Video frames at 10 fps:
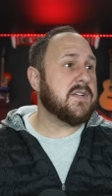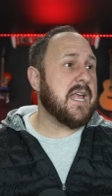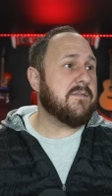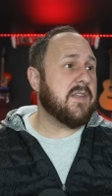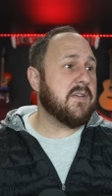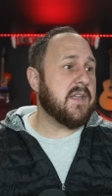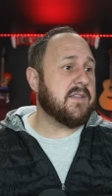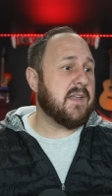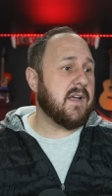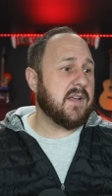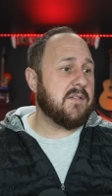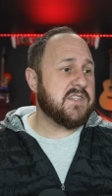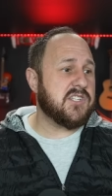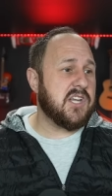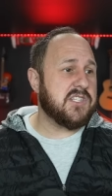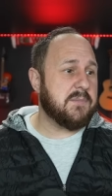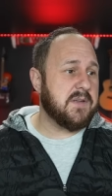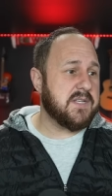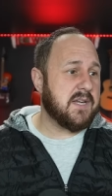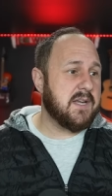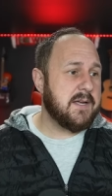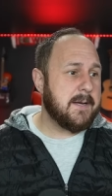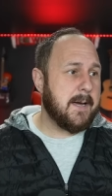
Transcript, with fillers: here's that video they did. I'm gonna obviously change the music.